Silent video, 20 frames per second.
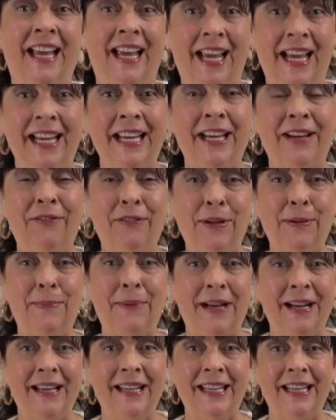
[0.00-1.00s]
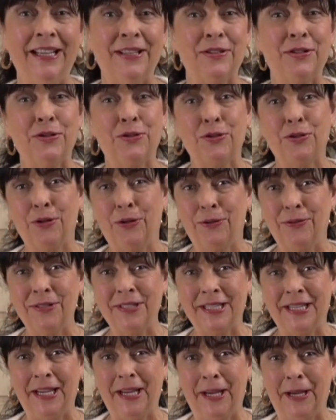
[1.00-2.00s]
Hey everybody, it's
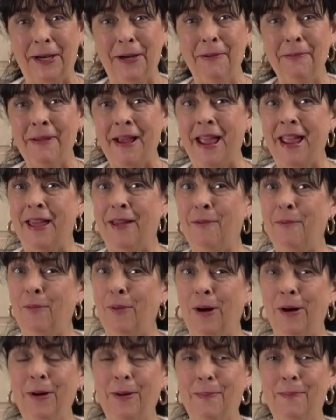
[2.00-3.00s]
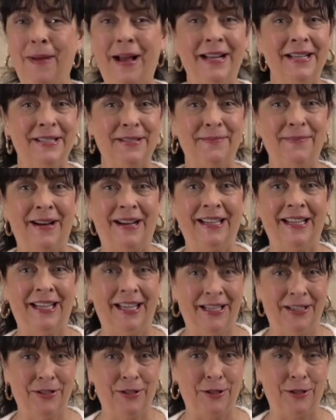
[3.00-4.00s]
Parsley here, and welcome back to my
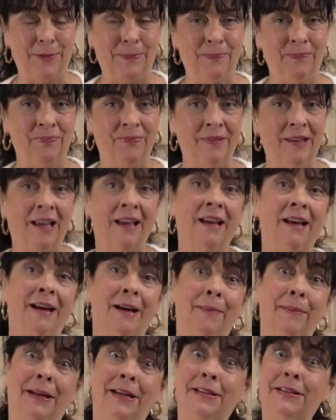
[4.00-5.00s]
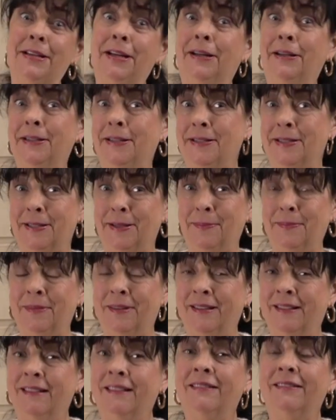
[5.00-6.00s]
kitchen. I'm going to tell you
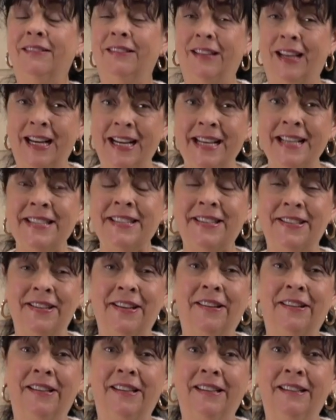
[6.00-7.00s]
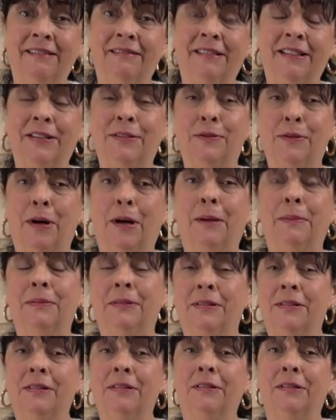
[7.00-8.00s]
something. Last night it dropped
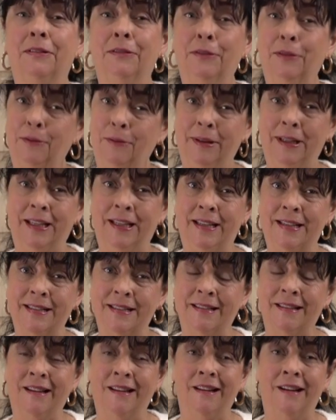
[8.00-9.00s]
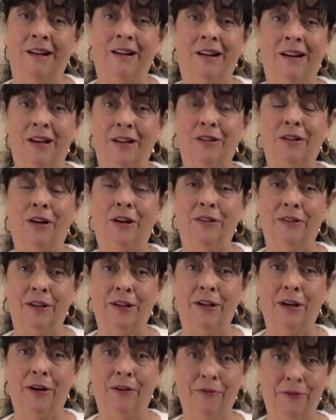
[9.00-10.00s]
into the 20s along the
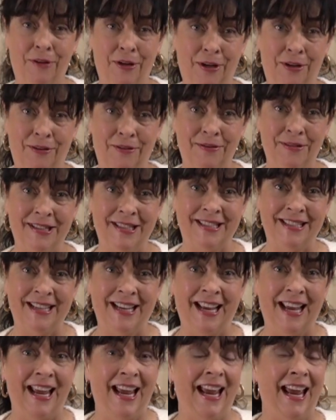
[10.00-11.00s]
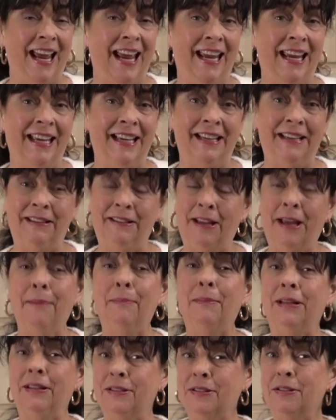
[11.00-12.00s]
Gulf Coast, and that
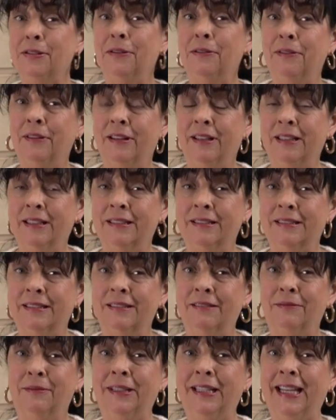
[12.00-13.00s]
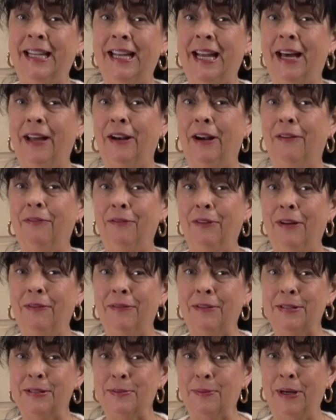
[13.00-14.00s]
means two things. We get out our
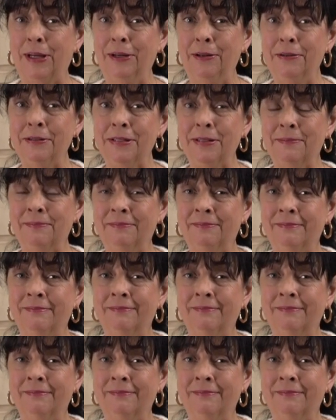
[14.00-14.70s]
fluffy sweaters